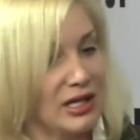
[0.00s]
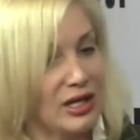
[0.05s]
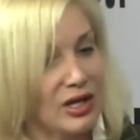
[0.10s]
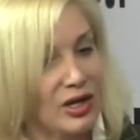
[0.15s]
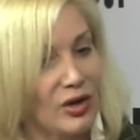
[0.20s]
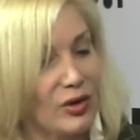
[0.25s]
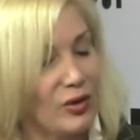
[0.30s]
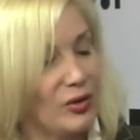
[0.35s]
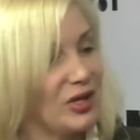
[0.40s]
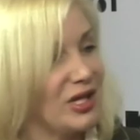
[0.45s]

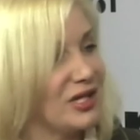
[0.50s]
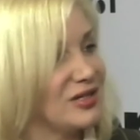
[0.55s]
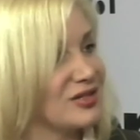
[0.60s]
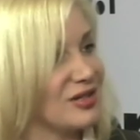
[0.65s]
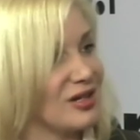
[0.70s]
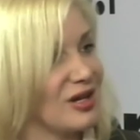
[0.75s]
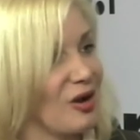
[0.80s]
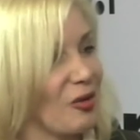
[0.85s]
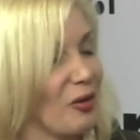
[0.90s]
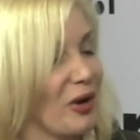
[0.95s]
Who needs to
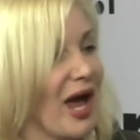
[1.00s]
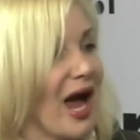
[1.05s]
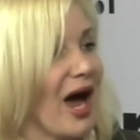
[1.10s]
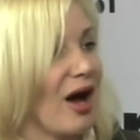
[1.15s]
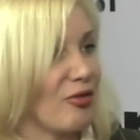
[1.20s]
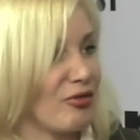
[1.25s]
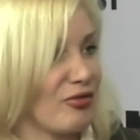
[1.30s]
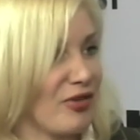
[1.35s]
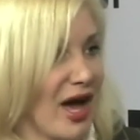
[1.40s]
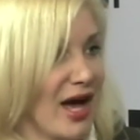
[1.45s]
know and how
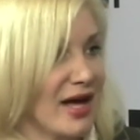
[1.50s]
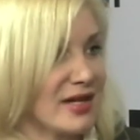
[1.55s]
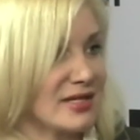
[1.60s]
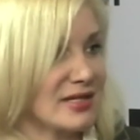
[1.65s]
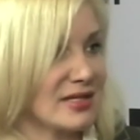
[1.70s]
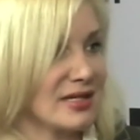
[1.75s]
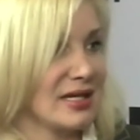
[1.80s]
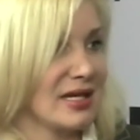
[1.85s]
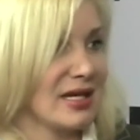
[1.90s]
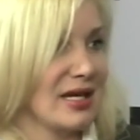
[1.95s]

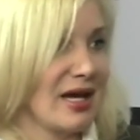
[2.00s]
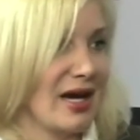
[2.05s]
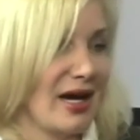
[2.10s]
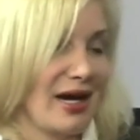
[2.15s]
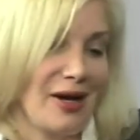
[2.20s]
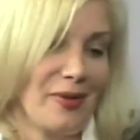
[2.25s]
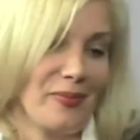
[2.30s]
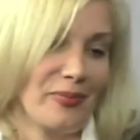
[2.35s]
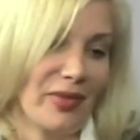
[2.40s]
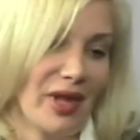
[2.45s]
fast?
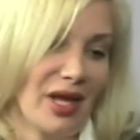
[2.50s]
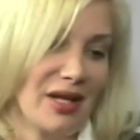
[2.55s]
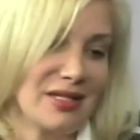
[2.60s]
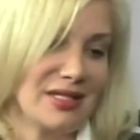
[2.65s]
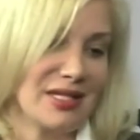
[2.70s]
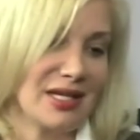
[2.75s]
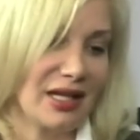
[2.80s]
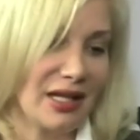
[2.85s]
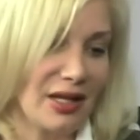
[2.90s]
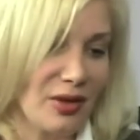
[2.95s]

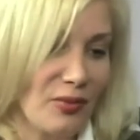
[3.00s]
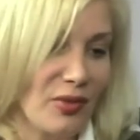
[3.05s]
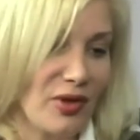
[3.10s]
Dealing with